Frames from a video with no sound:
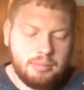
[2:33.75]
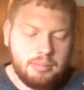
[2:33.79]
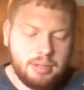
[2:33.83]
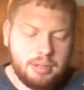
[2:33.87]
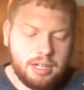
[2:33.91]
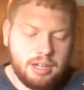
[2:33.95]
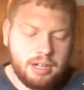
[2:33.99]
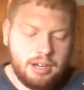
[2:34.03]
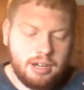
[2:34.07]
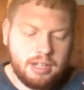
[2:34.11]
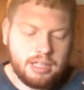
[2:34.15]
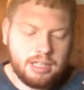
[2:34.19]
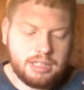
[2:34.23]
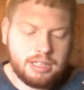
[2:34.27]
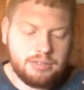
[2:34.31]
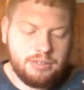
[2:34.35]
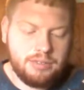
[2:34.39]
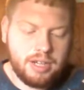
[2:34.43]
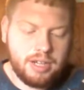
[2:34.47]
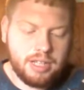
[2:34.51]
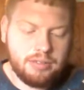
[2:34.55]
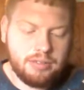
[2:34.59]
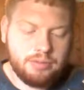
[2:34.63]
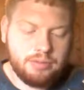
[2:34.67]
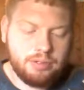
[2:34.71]
But God is
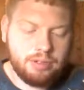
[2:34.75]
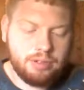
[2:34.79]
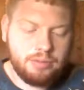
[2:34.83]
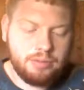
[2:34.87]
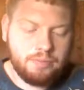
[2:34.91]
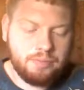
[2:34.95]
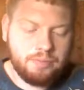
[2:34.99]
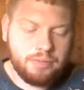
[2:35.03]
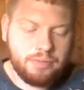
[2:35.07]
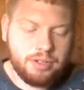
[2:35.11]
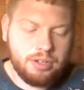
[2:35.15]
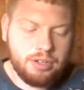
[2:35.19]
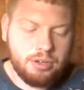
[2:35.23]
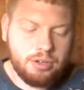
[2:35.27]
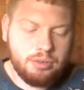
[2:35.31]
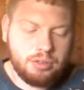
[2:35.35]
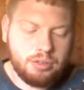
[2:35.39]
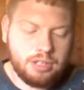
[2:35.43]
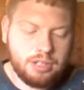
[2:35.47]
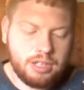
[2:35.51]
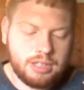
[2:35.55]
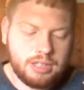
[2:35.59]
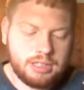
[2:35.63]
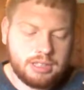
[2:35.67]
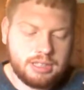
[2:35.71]
faithful, who
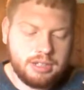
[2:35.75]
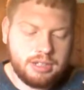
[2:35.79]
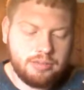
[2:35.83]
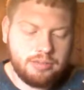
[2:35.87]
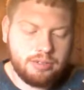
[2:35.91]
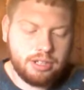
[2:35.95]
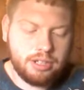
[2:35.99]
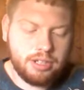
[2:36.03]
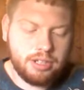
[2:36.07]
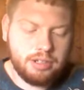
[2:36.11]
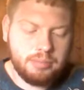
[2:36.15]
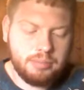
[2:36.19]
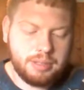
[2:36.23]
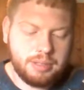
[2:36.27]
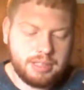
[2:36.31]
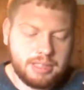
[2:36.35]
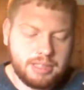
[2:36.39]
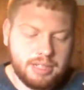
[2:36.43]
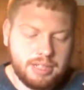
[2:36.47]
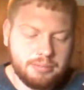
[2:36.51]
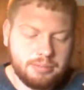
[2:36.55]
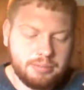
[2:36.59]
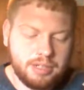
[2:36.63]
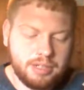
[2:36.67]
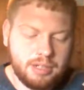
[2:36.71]
will not suffer you to be
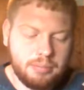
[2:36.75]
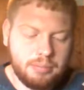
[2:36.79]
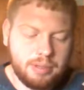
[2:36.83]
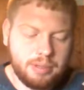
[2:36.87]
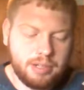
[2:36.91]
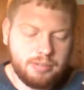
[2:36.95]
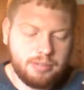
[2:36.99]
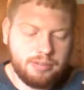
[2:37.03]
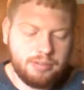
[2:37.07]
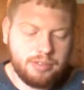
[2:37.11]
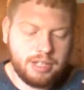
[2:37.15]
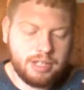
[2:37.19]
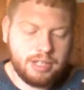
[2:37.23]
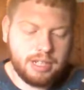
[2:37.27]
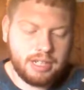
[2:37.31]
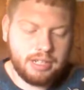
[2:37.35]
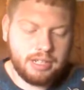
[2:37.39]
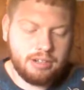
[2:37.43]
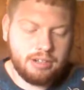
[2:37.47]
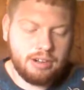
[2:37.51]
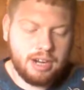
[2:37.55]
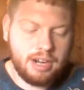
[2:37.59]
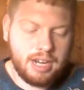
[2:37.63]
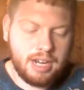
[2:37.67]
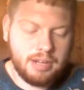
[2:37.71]
tempted above that
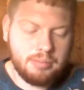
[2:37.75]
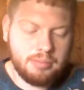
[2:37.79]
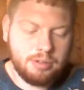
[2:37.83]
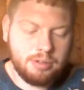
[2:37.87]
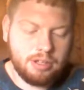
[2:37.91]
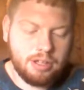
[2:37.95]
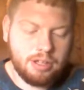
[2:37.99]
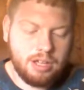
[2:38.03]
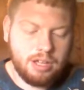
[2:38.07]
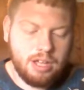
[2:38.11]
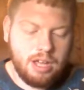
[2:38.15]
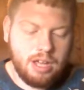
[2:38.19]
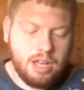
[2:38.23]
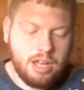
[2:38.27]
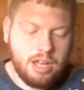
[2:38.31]
ye are able,